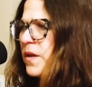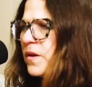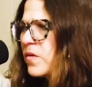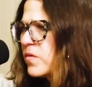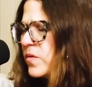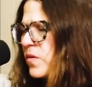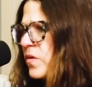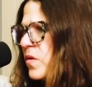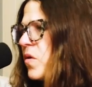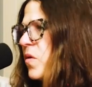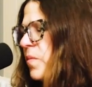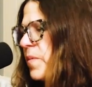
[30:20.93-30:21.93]
there are
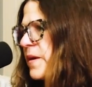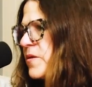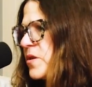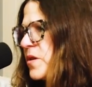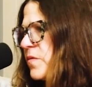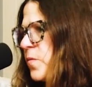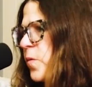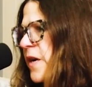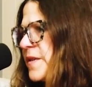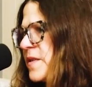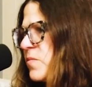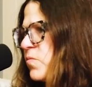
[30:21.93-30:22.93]
a whole bunch of
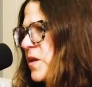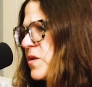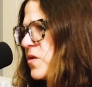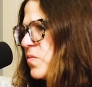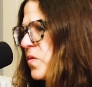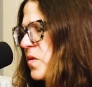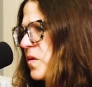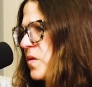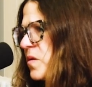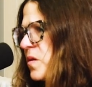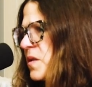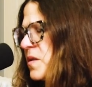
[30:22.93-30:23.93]
ways in which
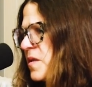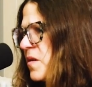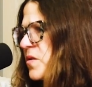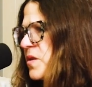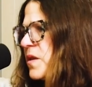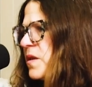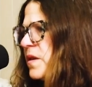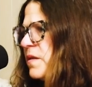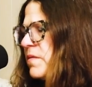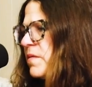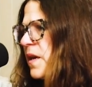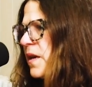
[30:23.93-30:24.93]
we're consulted
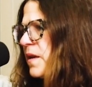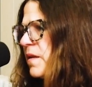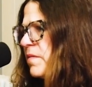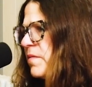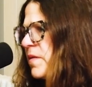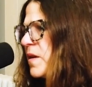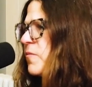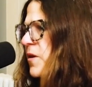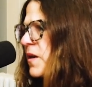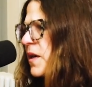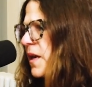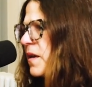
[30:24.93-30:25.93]
and
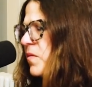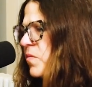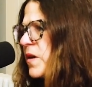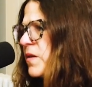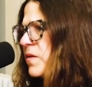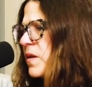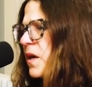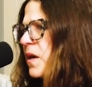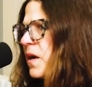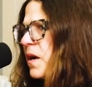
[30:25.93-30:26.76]
communicated with.